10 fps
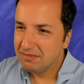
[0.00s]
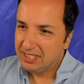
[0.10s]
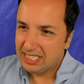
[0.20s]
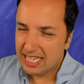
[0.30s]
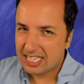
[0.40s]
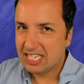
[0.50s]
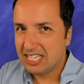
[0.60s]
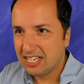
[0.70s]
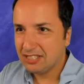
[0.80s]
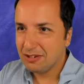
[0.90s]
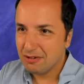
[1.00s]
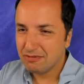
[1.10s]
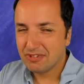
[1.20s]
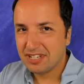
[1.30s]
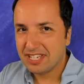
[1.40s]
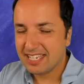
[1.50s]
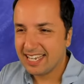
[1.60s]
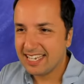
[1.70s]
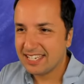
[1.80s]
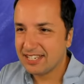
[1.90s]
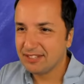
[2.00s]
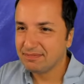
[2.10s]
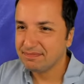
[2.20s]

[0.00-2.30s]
Let's not go for this, I guess.